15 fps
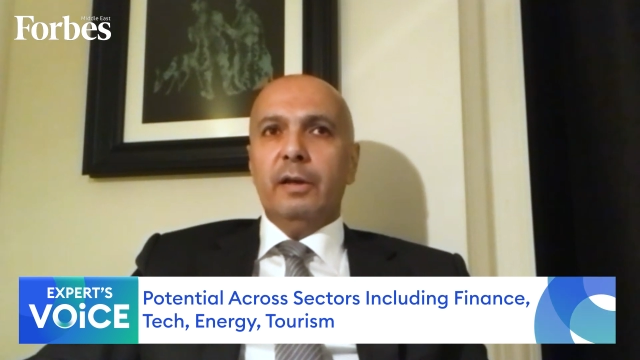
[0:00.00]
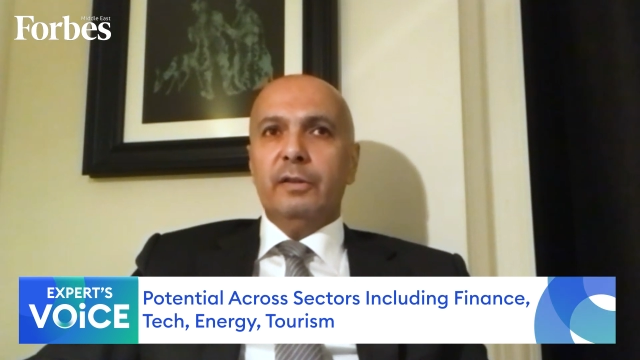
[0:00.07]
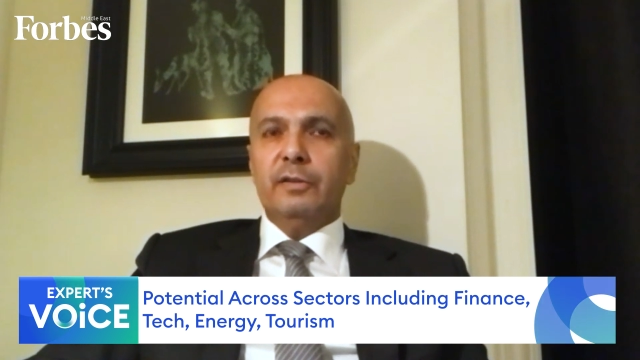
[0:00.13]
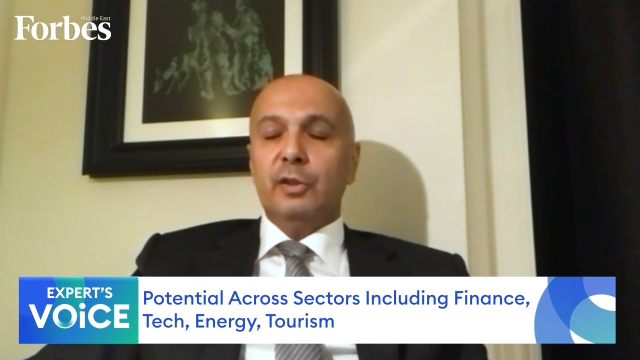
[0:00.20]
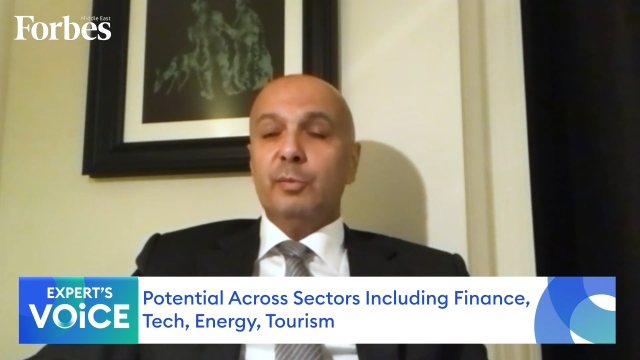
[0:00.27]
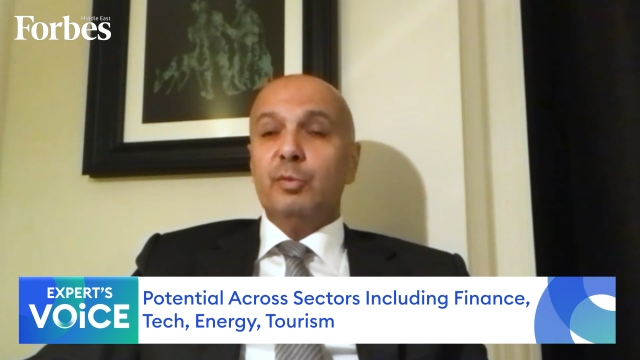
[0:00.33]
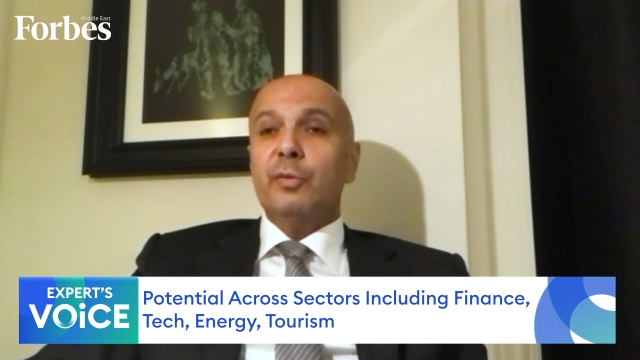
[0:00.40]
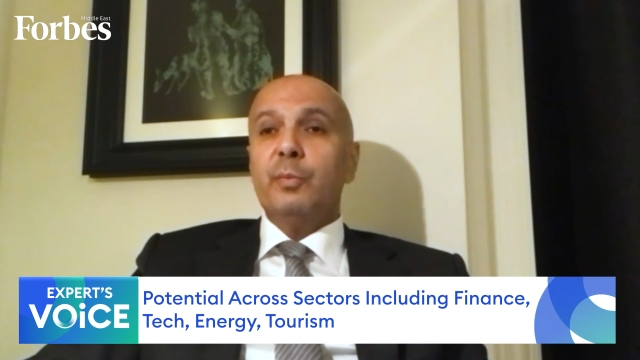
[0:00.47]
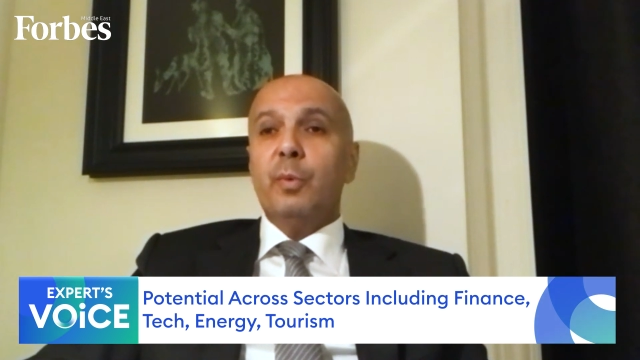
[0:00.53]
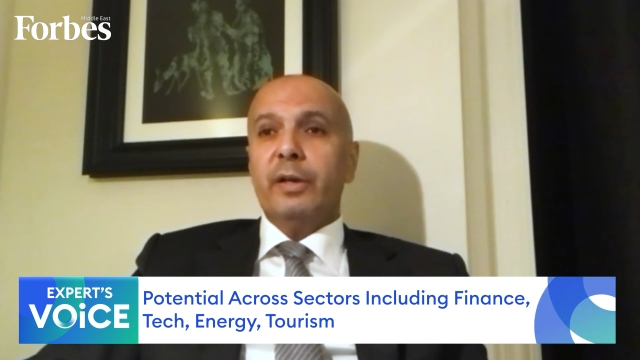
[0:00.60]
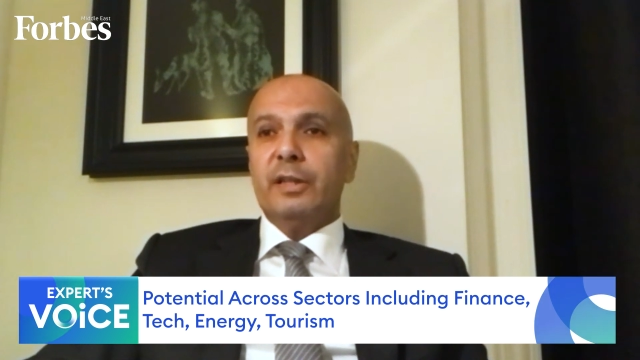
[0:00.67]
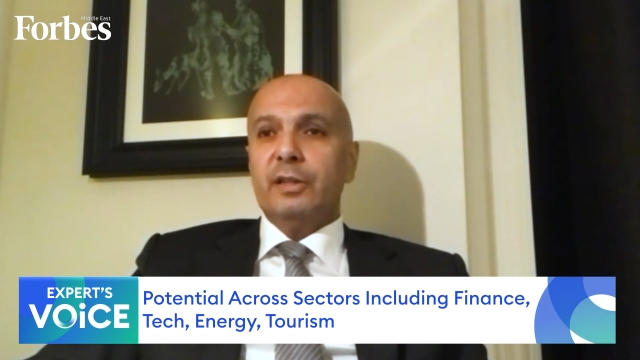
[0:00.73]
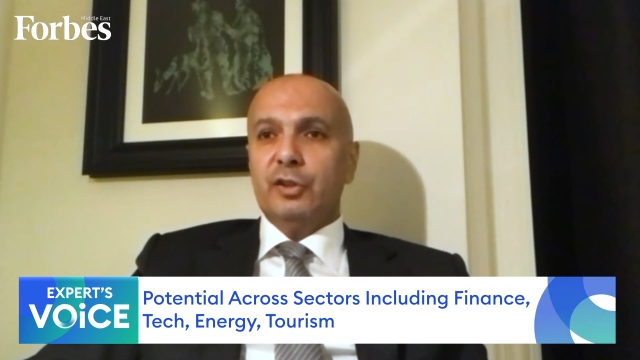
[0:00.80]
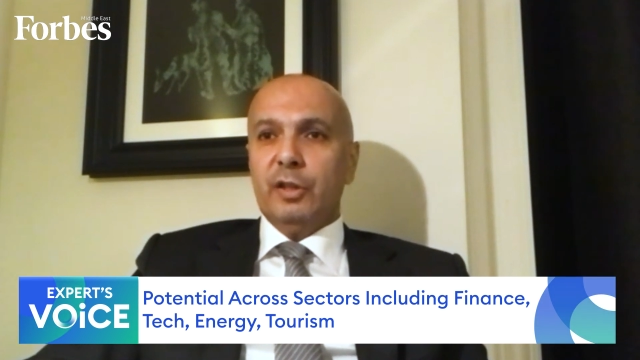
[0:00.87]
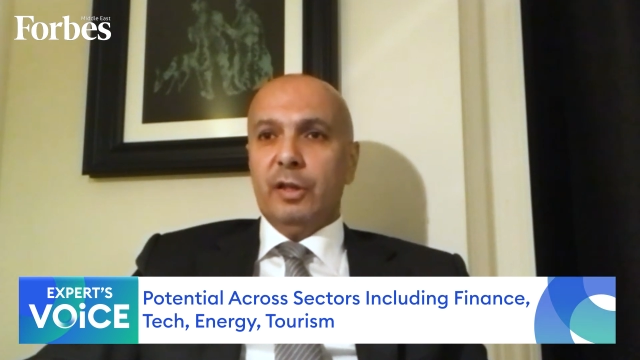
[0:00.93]
in terms of
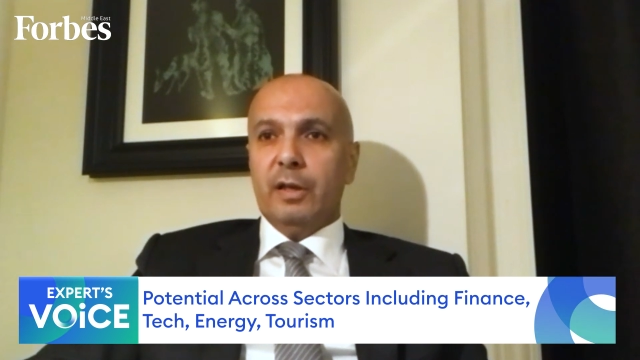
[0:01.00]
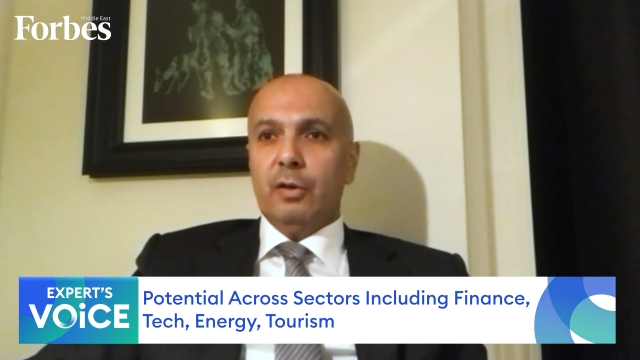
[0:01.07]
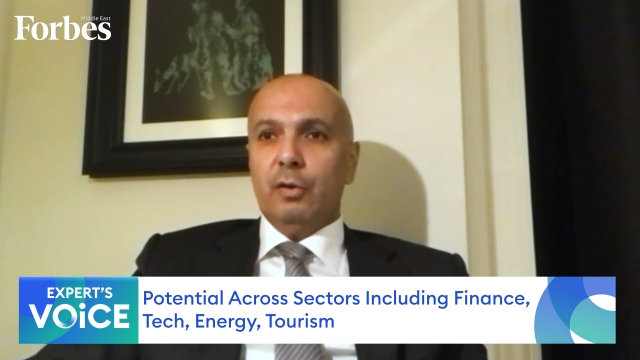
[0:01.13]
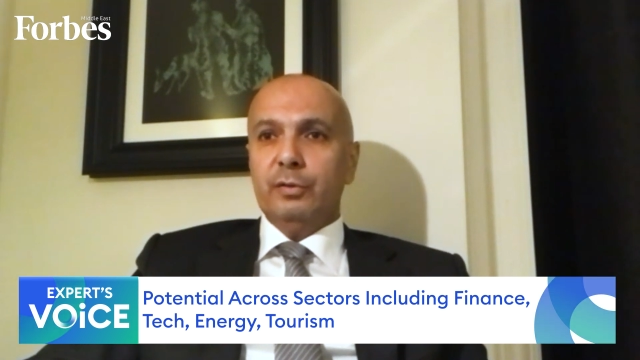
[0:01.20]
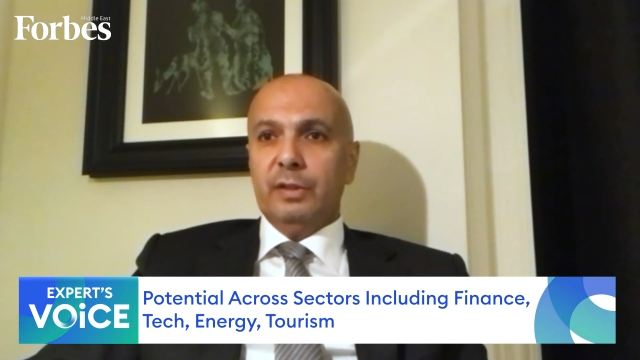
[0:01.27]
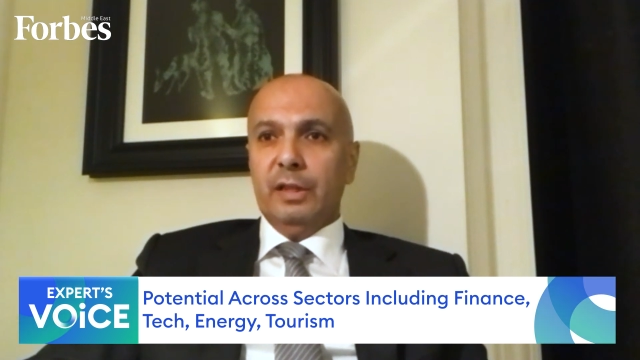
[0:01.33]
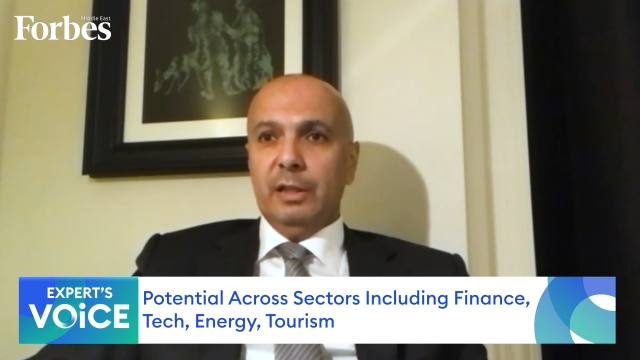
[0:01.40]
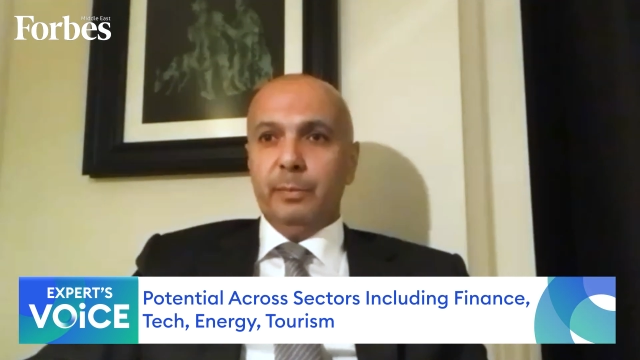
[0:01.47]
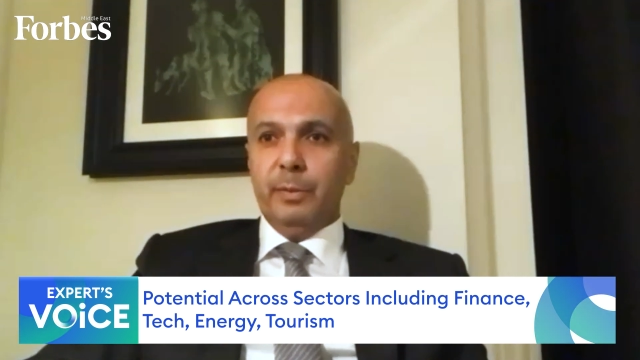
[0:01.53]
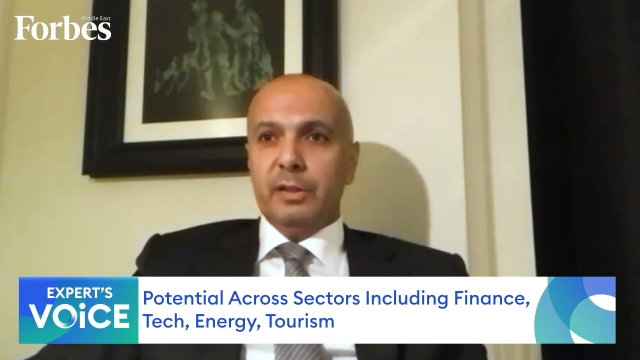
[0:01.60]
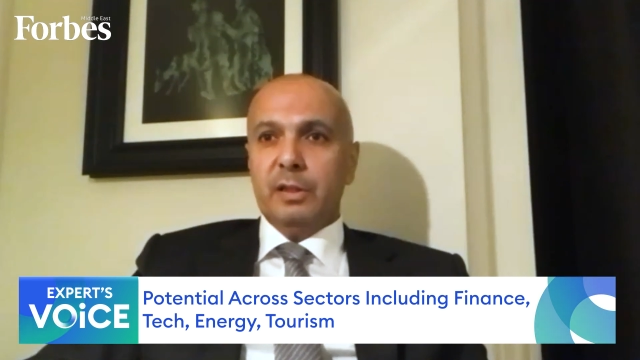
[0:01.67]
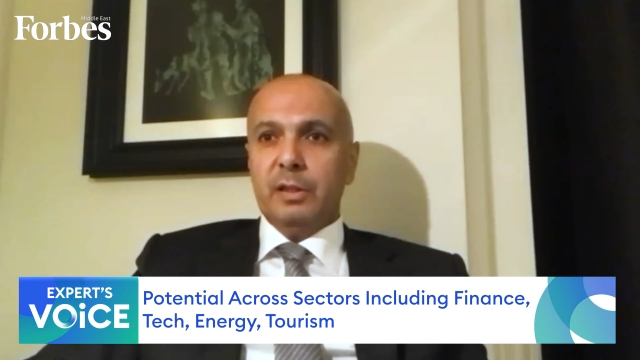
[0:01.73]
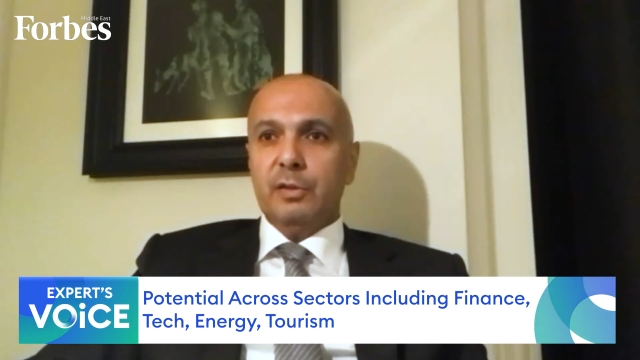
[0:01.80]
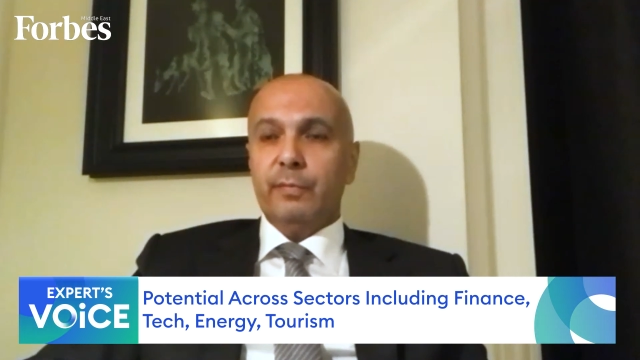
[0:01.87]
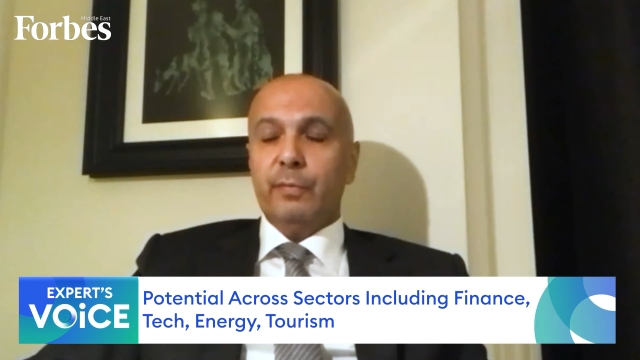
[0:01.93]
market share on daily
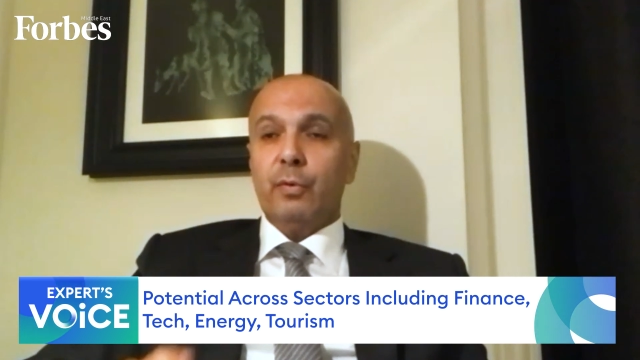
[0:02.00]
basis